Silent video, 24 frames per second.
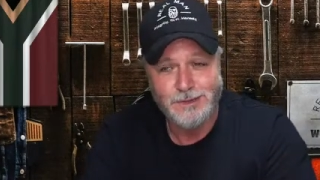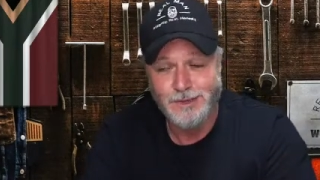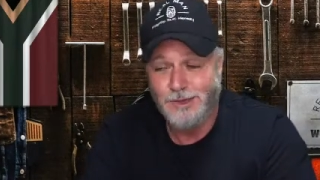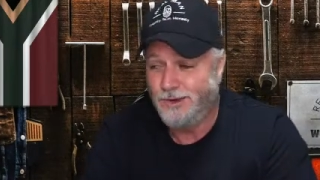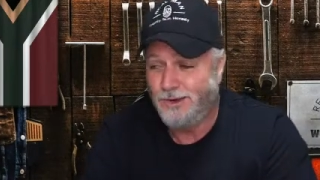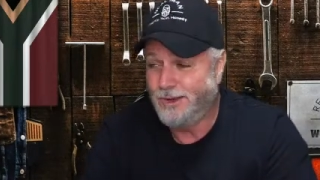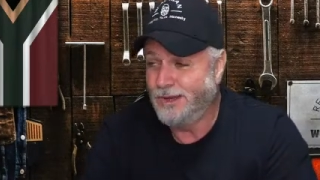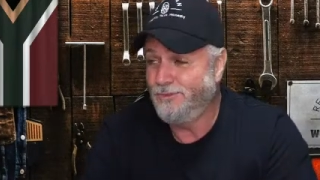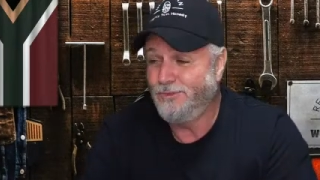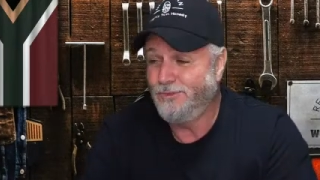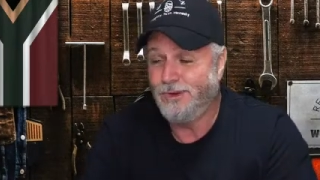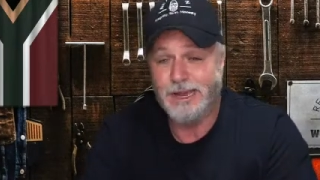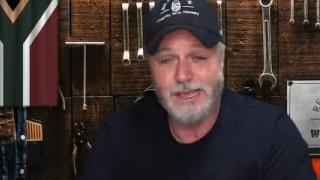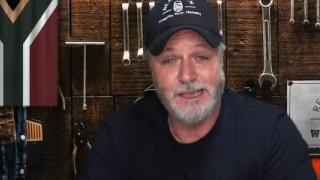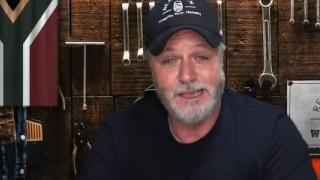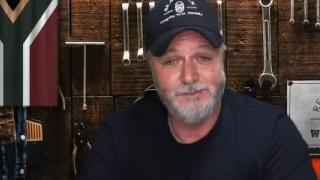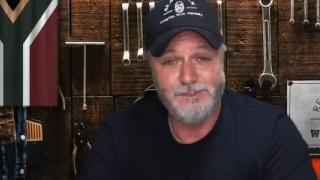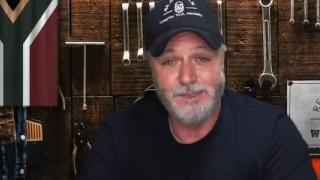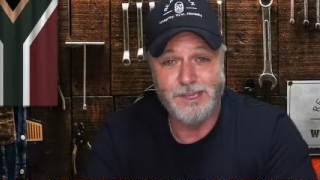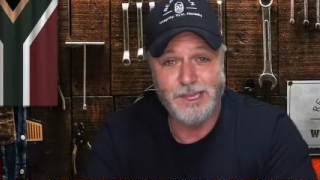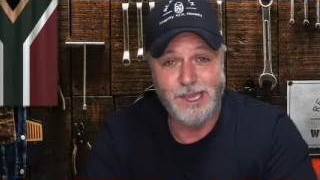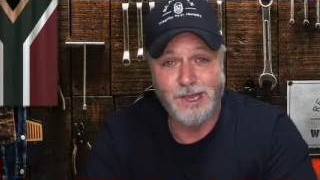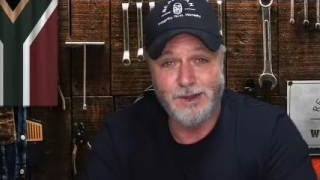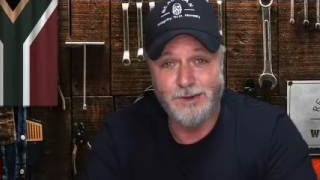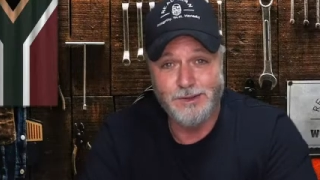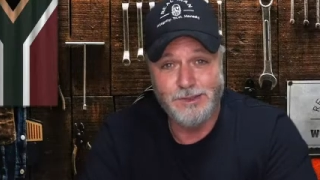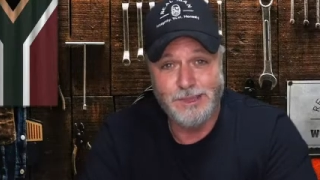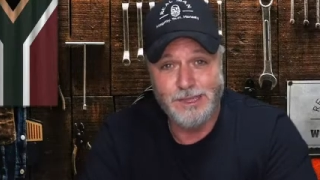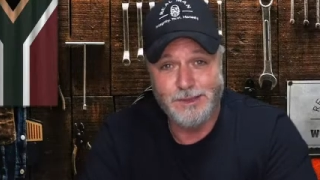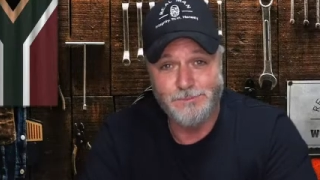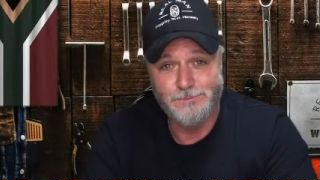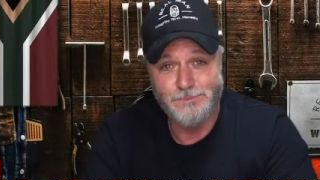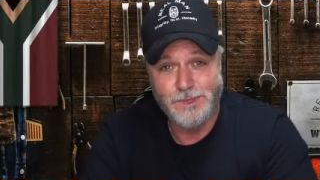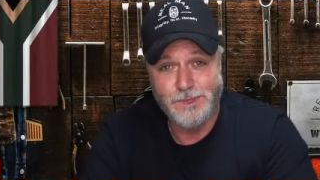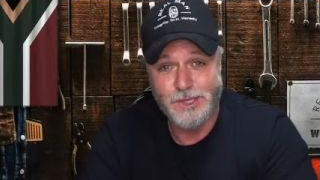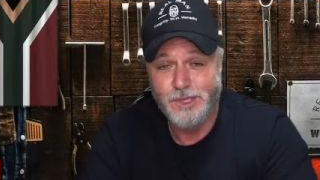You don't really have to go on
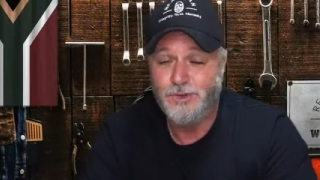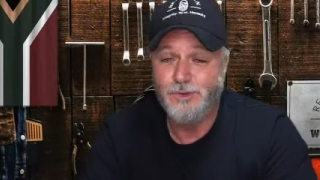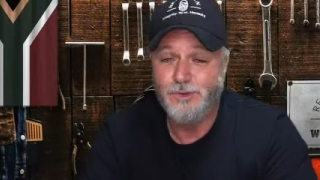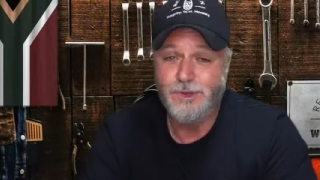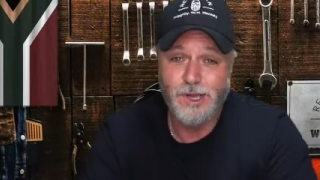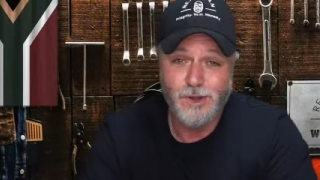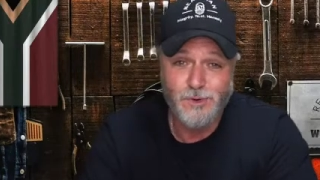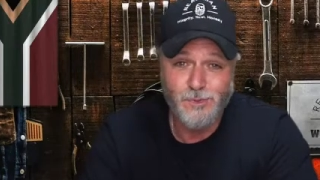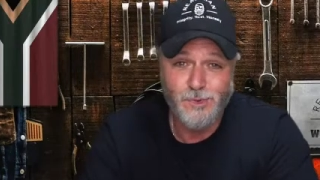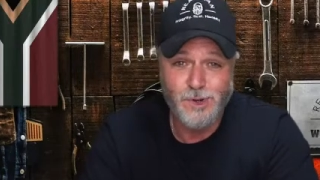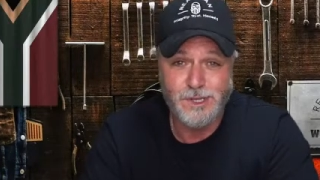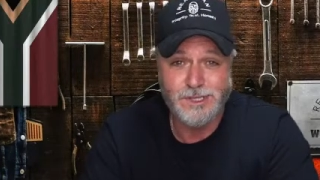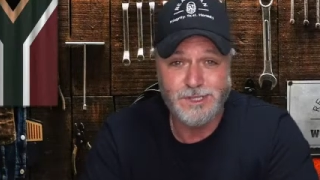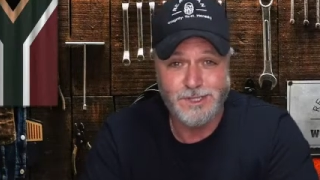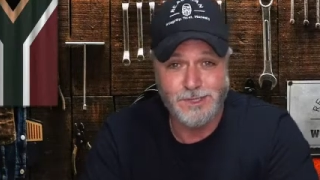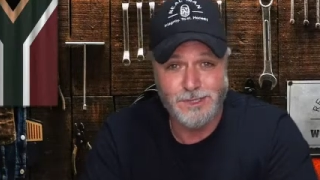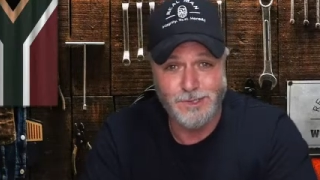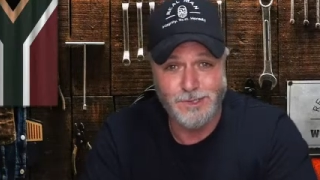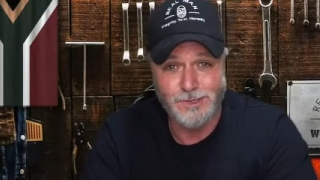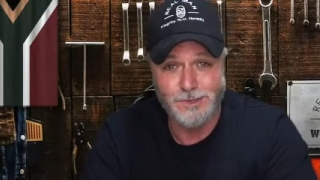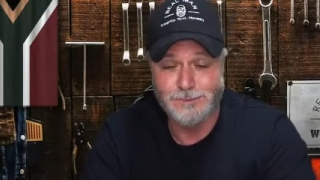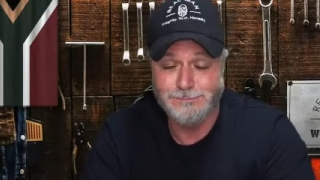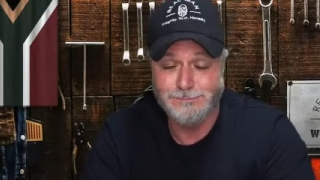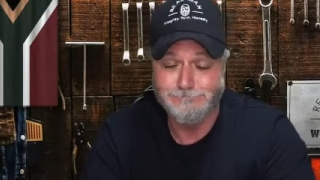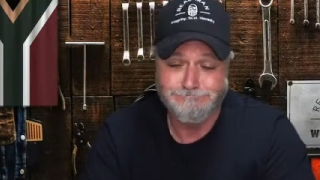them. You know what to do.